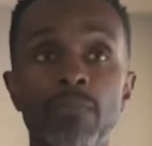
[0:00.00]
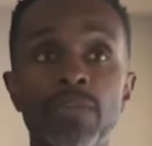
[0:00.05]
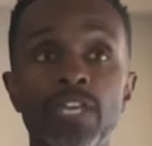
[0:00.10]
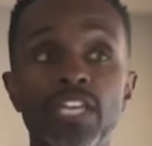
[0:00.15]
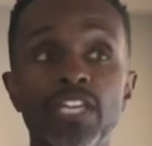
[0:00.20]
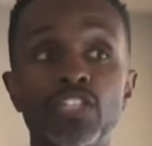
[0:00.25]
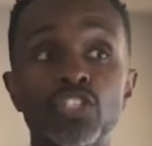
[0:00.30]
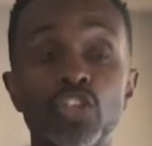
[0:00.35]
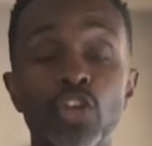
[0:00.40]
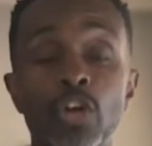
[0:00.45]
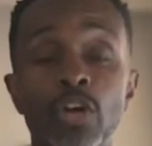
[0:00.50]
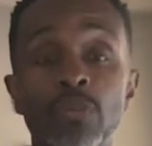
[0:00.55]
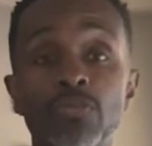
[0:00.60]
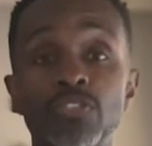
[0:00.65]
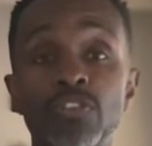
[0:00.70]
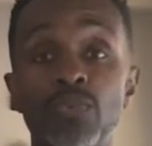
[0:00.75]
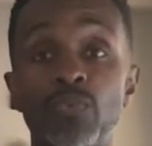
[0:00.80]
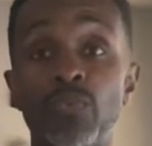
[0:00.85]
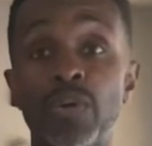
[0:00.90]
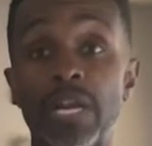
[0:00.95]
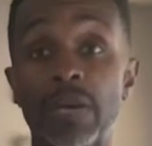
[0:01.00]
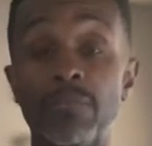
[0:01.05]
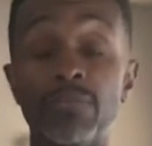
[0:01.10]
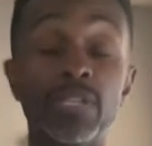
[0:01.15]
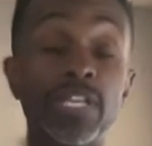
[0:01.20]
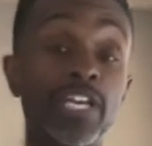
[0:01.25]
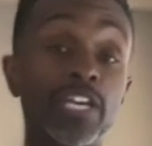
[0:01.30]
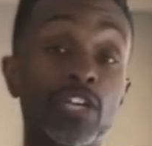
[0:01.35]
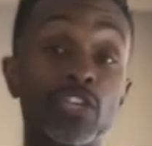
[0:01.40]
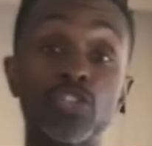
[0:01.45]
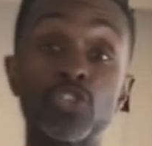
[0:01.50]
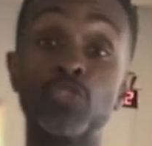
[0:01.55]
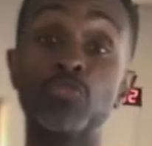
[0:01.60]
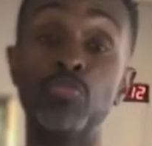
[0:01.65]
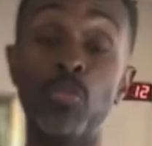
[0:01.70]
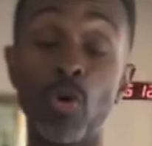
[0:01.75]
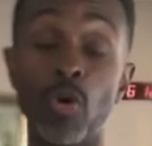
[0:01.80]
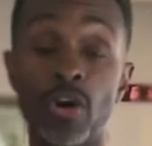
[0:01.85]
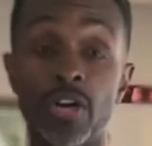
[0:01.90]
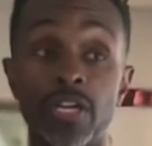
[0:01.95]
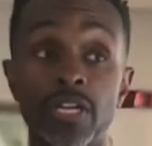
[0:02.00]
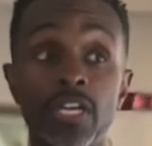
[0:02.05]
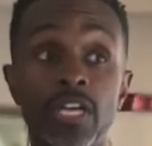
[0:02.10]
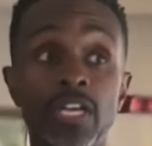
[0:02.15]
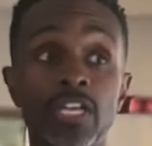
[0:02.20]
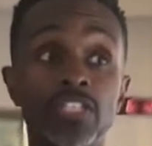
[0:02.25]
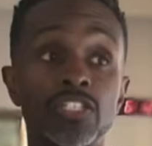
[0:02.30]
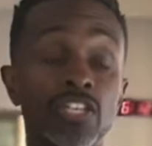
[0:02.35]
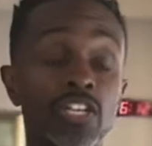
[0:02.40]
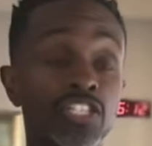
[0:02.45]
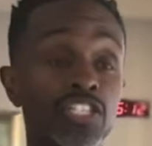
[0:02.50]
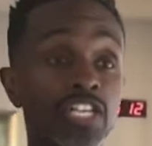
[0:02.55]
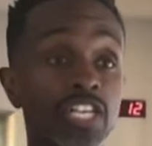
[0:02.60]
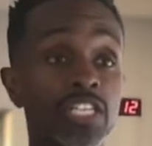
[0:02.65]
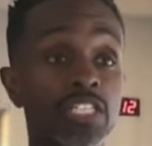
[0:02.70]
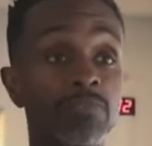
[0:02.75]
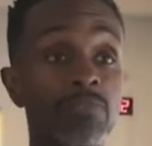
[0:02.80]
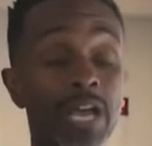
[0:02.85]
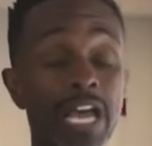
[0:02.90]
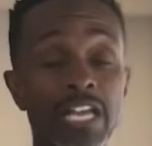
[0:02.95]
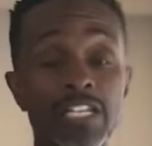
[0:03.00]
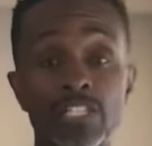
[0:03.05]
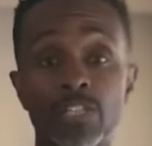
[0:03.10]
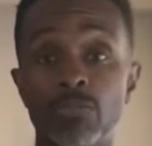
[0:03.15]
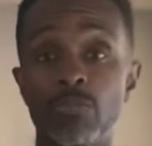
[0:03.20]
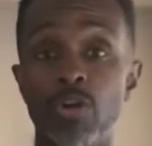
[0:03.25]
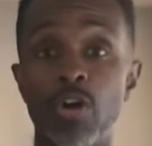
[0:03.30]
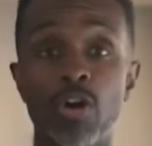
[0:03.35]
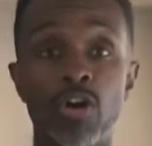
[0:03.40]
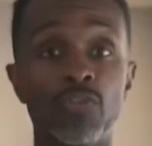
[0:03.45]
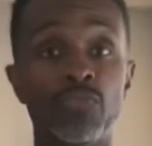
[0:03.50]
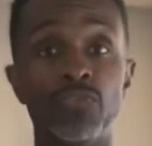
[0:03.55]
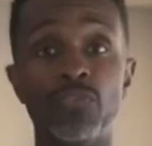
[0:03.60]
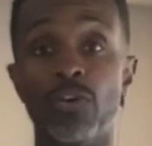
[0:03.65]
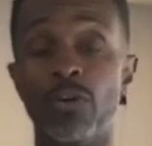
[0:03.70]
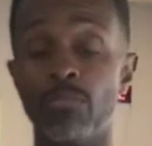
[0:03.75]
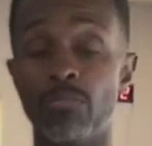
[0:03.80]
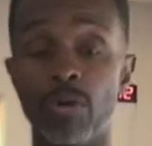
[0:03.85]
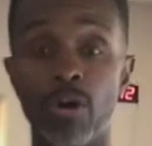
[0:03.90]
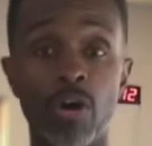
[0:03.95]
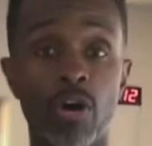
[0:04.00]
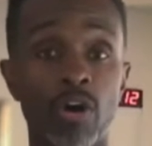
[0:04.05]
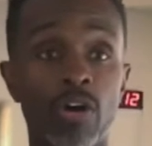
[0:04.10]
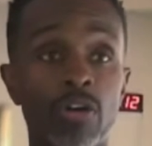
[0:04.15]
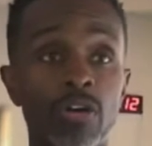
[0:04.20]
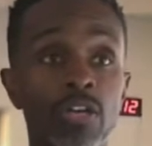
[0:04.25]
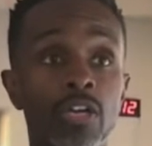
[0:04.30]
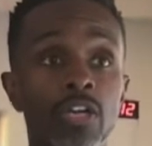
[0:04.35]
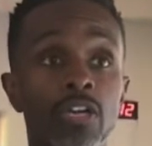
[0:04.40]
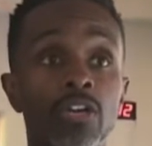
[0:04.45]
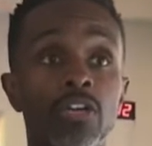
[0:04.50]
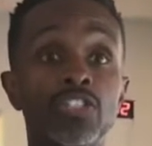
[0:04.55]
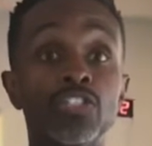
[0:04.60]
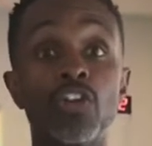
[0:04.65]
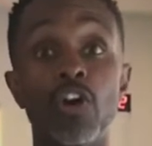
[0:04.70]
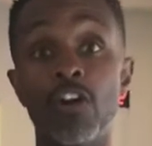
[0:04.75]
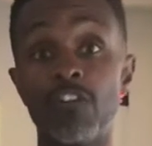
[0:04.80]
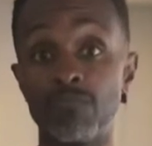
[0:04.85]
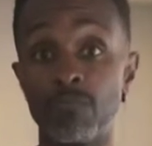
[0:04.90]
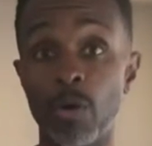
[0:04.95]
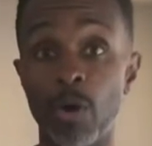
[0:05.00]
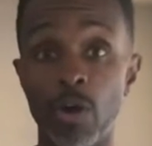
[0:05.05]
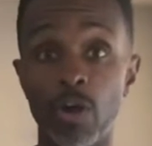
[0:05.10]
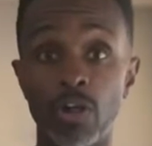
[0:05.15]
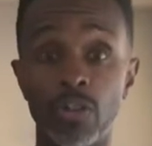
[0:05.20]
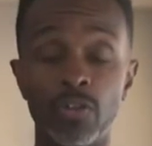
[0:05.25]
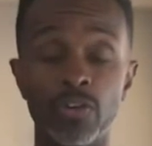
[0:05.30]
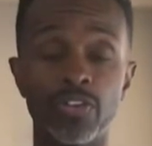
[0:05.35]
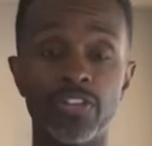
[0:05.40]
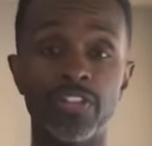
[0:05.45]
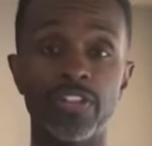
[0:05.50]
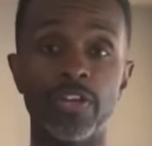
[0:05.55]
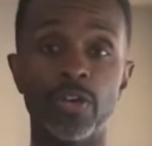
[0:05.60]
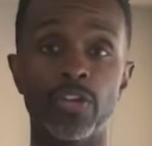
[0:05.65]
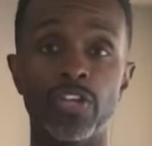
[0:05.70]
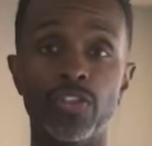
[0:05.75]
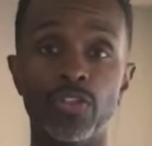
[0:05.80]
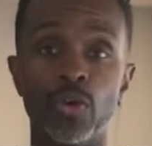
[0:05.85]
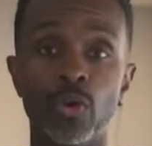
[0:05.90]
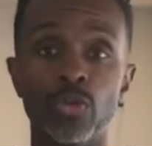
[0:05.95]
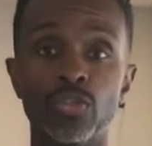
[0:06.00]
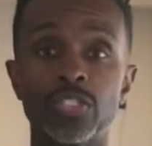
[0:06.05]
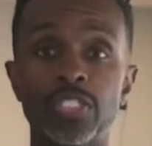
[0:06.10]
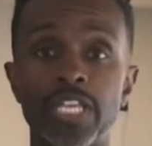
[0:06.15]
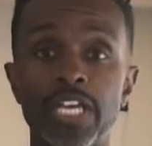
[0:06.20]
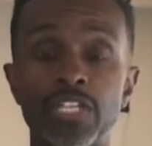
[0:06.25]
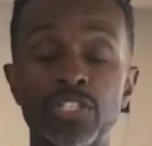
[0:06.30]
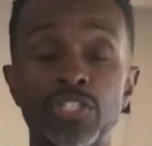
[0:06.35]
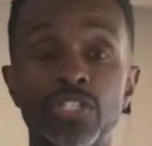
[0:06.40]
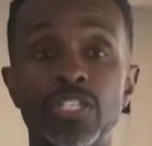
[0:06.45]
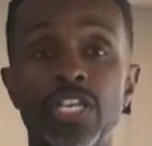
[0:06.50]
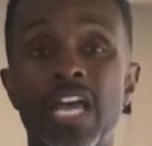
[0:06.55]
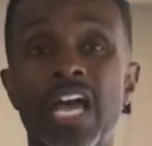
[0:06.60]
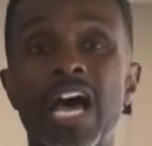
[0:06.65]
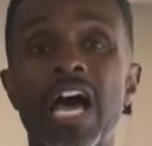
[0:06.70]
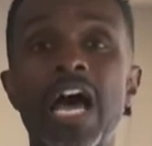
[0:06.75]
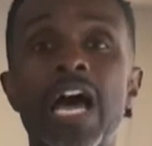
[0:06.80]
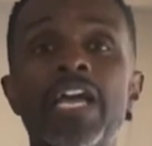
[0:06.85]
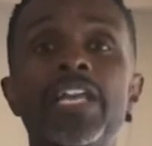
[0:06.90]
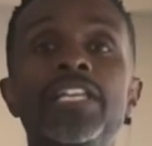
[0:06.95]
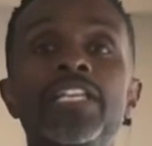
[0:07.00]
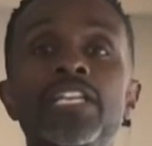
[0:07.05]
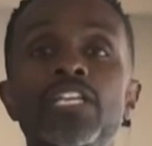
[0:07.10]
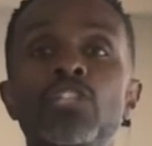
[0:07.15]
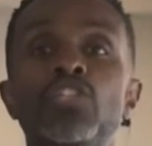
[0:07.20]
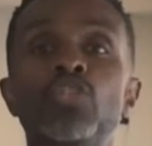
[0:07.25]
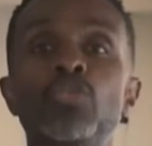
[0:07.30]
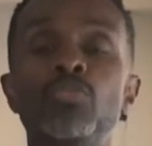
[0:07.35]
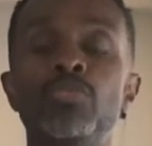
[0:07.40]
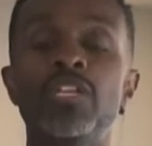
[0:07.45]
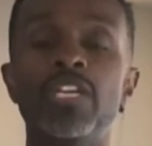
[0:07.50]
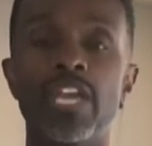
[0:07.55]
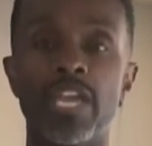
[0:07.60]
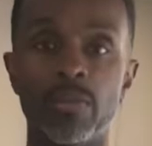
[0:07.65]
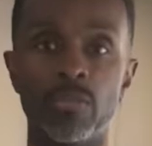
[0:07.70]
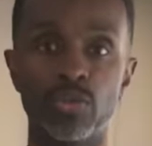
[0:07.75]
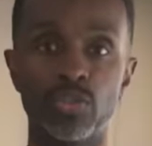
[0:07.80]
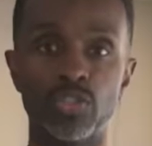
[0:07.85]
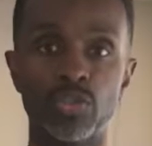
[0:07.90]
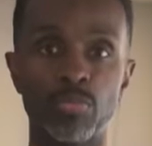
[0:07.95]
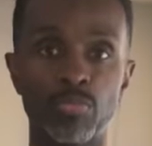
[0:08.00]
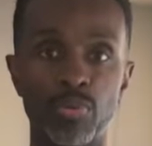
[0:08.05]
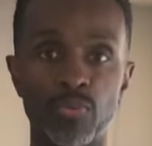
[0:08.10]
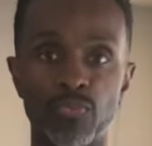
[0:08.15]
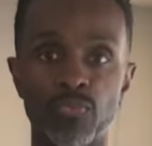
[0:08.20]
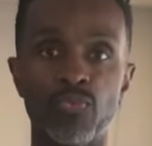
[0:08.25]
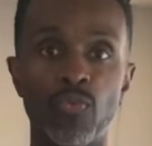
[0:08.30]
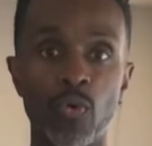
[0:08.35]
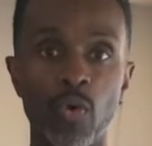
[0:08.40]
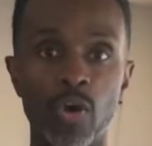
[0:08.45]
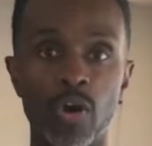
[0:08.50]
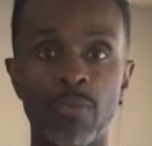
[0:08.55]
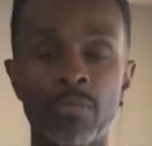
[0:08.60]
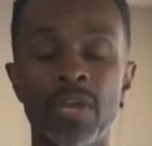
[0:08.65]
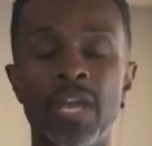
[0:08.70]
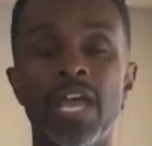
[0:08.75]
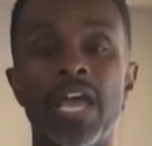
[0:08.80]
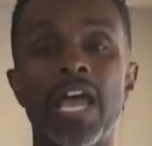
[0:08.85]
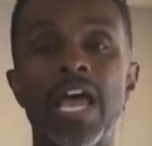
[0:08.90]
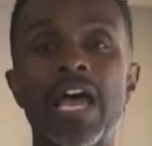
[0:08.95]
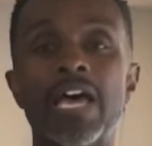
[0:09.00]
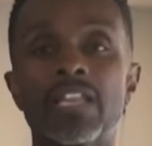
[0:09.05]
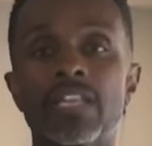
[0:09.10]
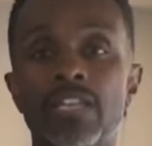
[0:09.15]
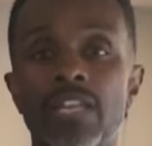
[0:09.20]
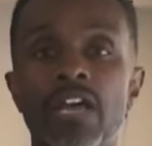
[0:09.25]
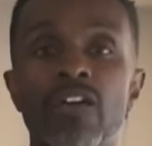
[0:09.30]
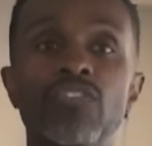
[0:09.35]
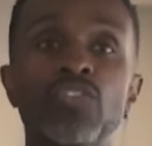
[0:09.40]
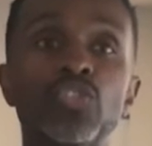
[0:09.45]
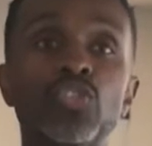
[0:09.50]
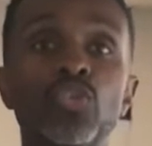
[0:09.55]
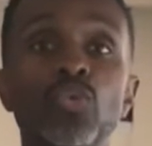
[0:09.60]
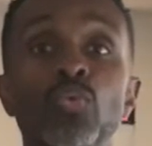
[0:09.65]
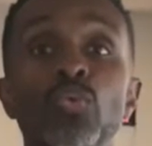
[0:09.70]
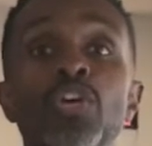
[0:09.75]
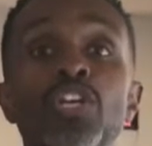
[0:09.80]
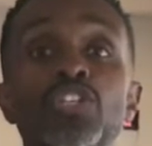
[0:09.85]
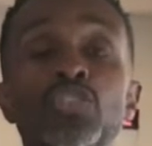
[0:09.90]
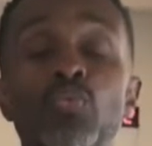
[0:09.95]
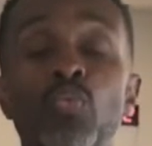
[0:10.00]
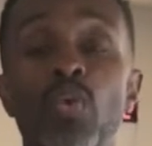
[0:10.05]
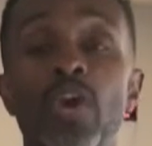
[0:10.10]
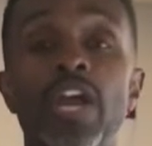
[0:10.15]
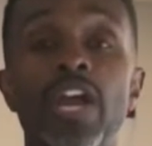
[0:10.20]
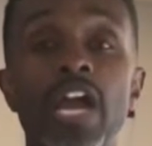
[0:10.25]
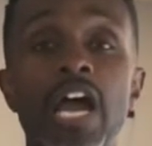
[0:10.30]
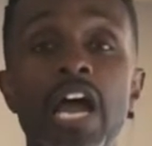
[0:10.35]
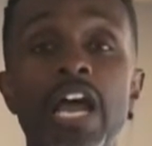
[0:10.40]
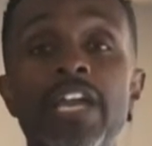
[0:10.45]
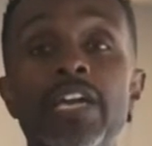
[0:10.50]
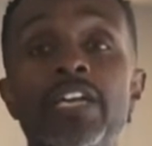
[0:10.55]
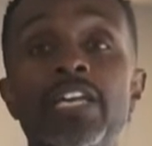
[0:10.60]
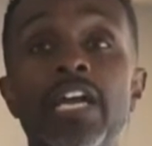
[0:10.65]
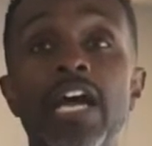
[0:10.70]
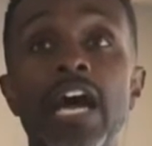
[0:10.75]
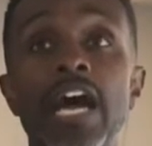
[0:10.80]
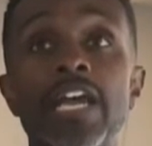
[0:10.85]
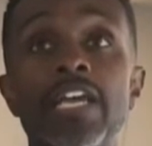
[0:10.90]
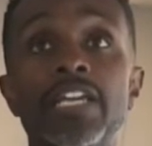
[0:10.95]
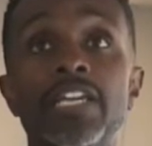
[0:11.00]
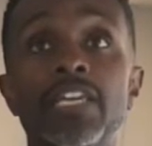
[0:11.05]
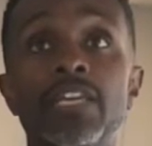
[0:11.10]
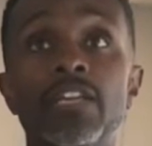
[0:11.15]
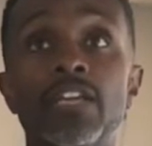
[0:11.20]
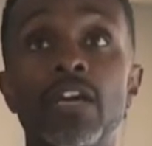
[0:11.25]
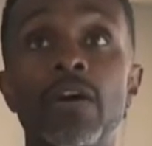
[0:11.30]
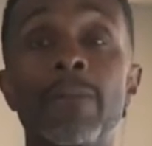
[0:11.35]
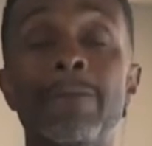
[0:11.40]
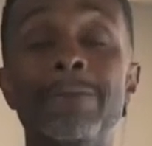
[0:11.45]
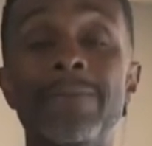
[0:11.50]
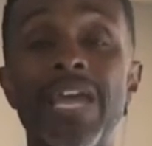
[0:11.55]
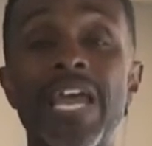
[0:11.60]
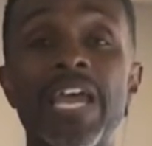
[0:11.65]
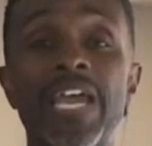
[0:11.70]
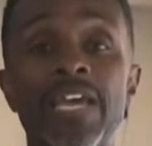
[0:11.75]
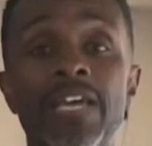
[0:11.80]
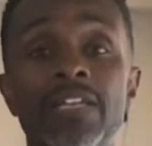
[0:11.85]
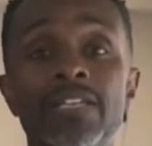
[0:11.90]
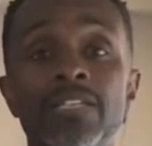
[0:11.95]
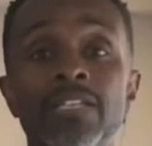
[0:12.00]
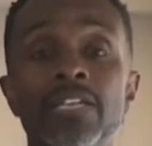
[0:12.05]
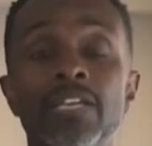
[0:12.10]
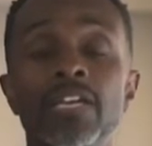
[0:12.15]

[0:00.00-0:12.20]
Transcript: In terms of when I'm playing a sport, such as basketball, football, softball, in those natures, I need to be able to perform at a level to which where I can command